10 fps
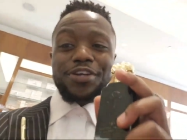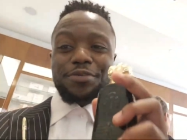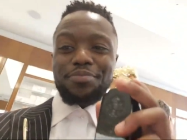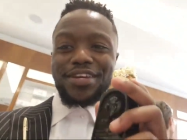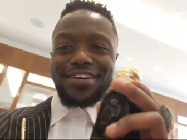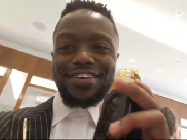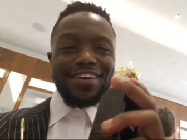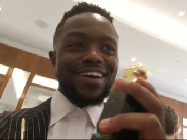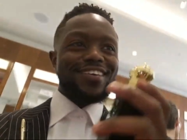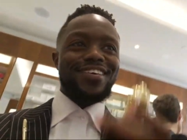wouldn't have been a
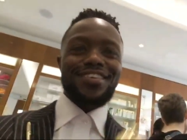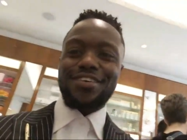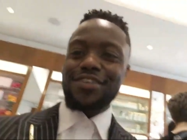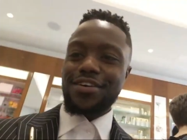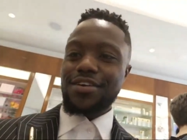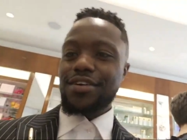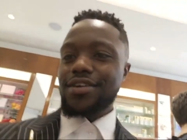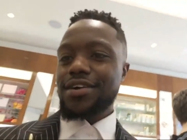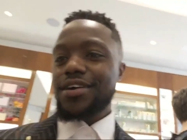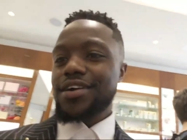good idea.
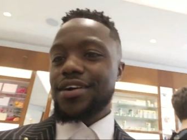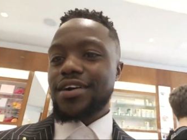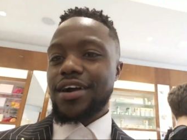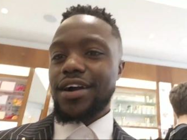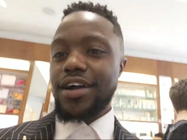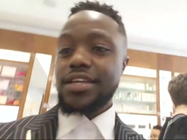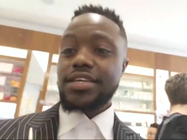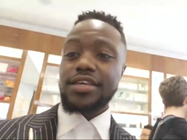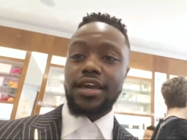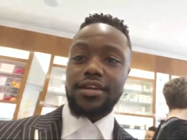Uh,
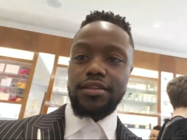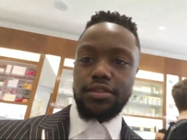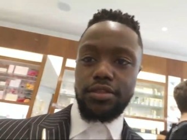Kenneth.